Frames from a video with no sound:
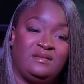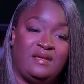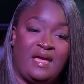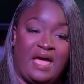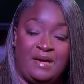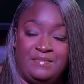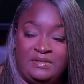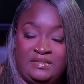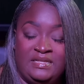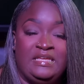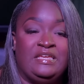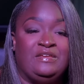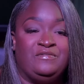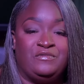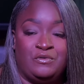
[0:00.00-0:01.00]
Yeah. I
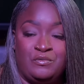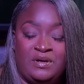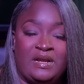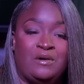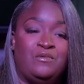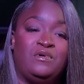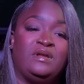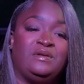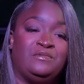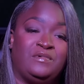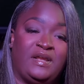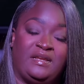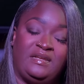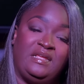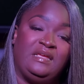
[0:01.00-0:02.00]
believe for what I want and
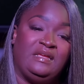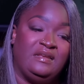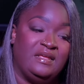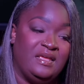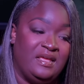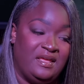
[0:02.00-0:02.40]
what I need,